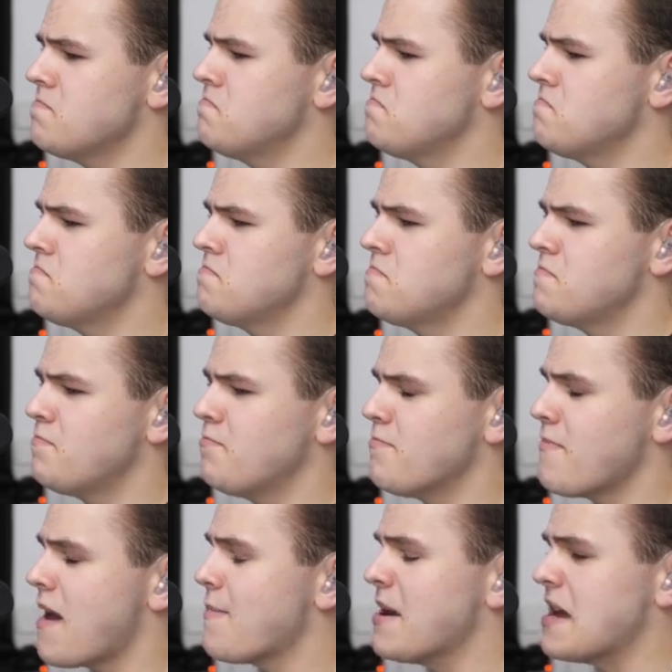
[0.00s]

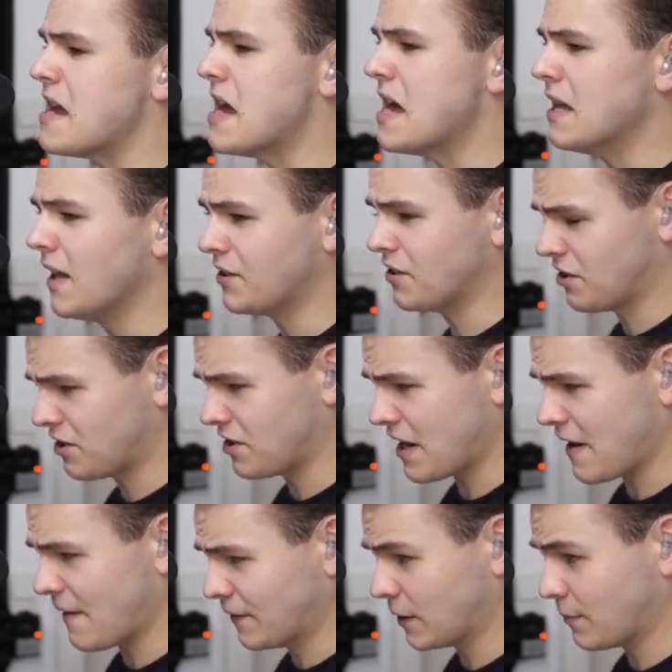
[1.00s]
Maybe let's just
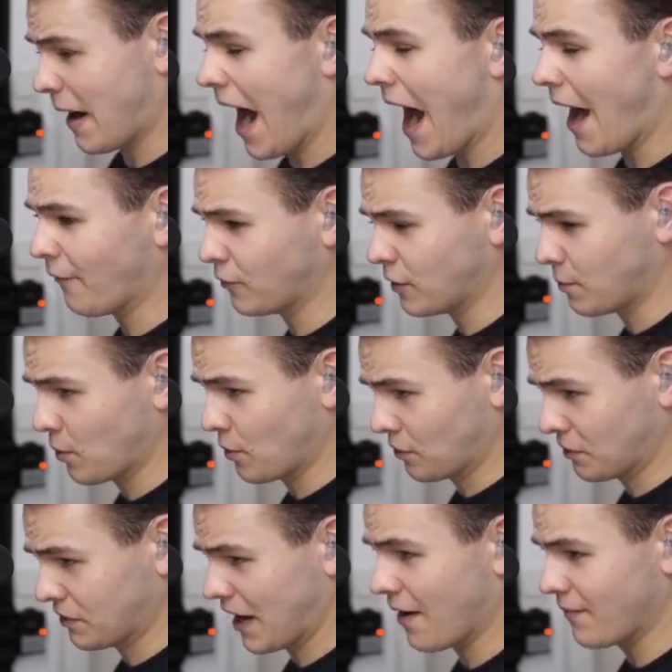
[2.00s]
see if some
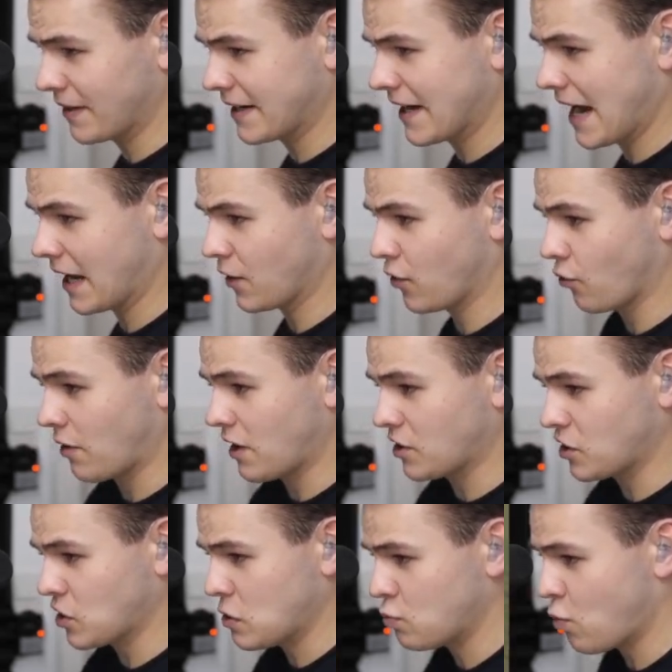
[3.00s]
afterburners have a kick. 3,
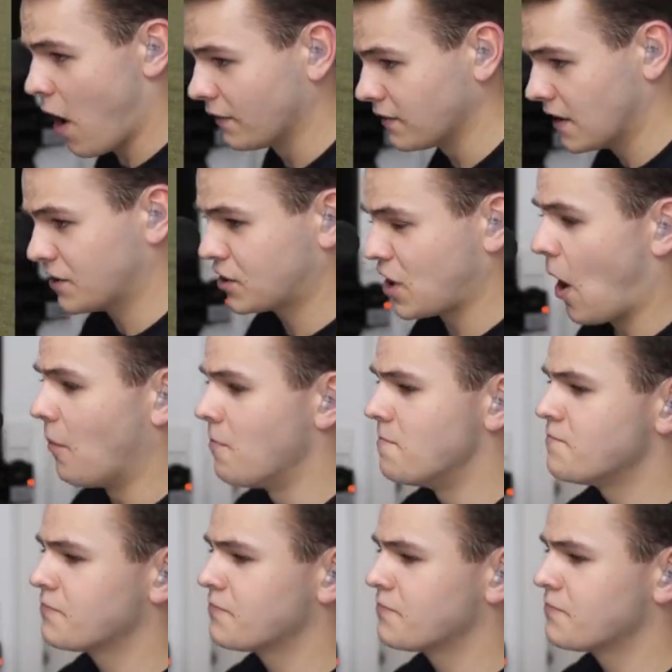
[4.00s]
2, 1, let's go.